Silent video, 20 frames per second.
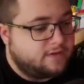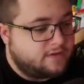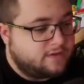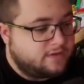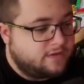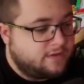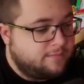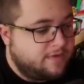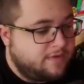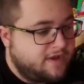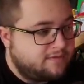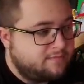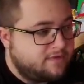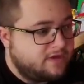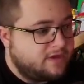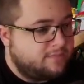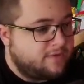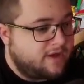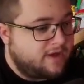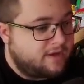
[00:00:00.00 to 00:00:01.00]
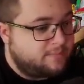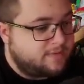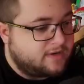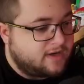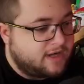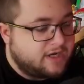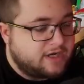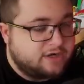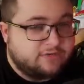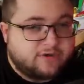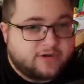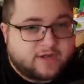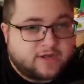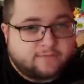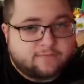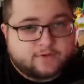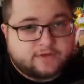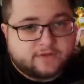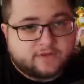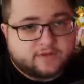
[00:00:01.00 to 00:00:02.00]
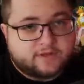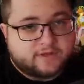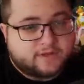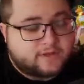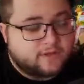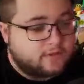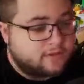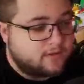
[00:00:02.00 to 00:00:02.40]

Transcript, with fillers: it made me a better player and everything,